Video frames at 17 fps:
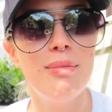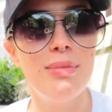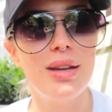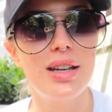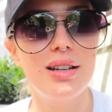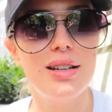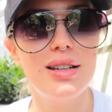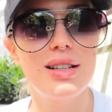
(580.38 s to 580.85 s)

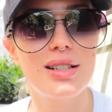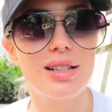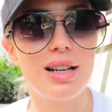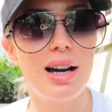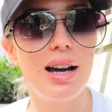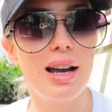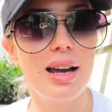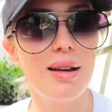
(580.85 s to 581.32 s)
because
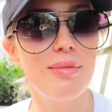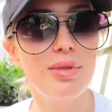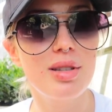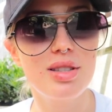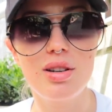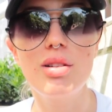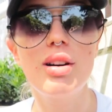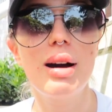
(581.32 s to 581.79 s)
I am
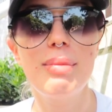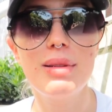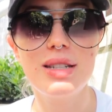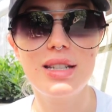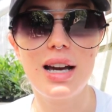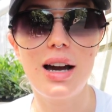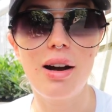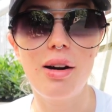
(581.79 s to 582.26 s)
so up
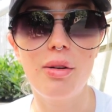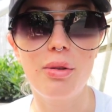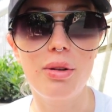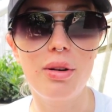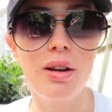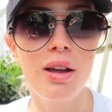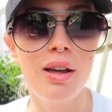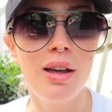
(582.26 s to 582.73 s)
and
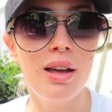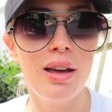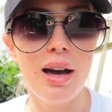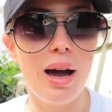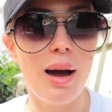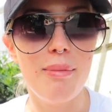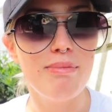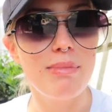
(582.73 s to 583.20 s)
down
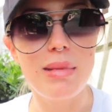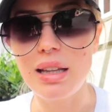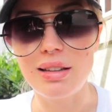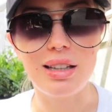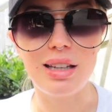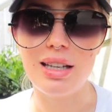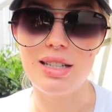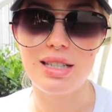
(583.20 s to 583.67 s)
a
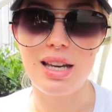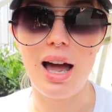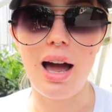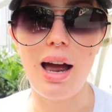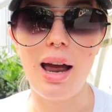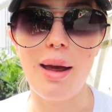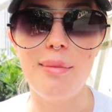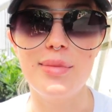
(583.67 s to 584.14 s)
million
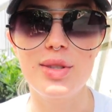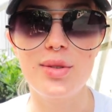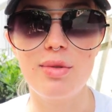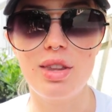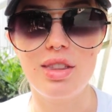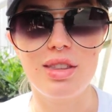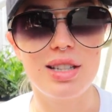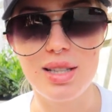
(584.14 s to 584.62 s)
times
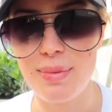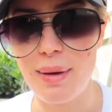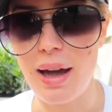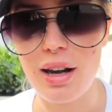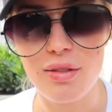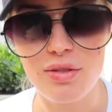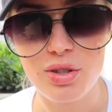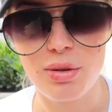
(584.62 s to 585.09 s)
within the
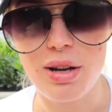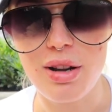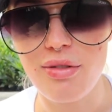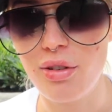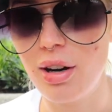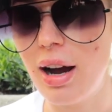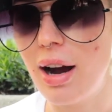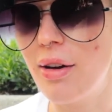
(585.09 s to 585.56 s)
span of 24